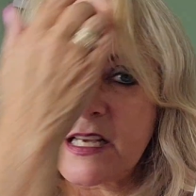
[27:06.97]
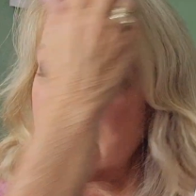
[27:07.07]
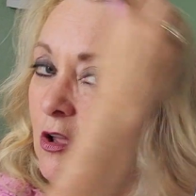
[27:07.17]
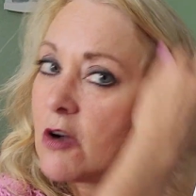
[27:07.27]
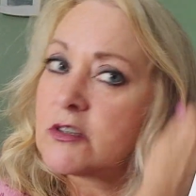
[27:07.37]
a
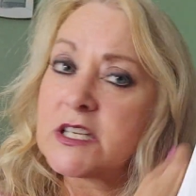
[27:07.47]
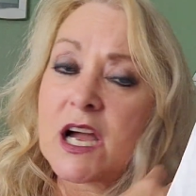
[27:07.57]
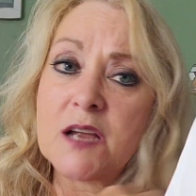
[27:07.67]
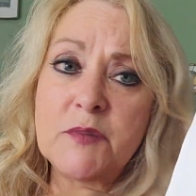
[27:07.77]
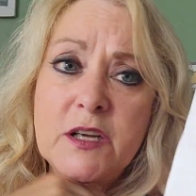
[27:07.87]
long
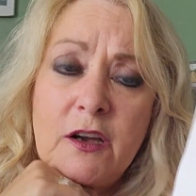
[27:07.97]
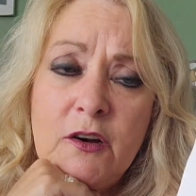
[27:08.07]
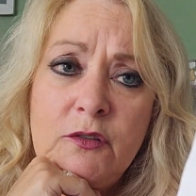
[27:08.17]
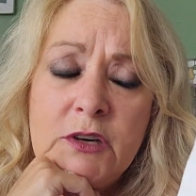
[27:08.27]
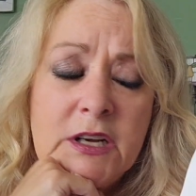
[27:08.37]
time
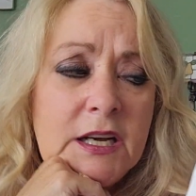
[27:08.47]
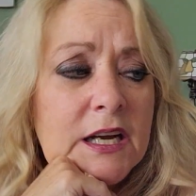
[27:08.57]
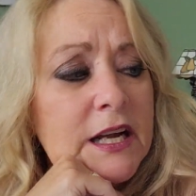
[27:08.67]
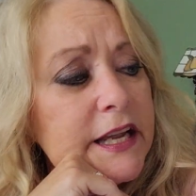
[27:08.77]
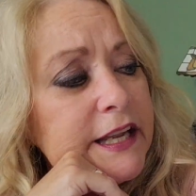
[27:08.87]
ago
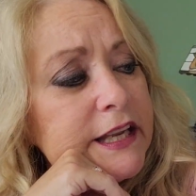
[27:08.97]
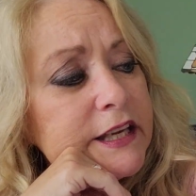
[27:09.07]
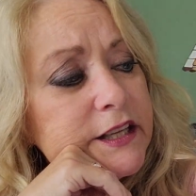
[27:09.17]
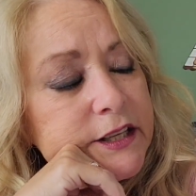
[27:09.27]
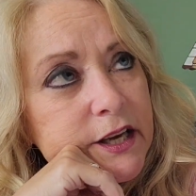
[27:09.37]

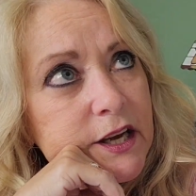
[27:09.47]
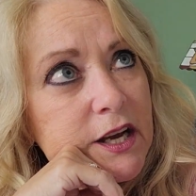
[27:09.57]
in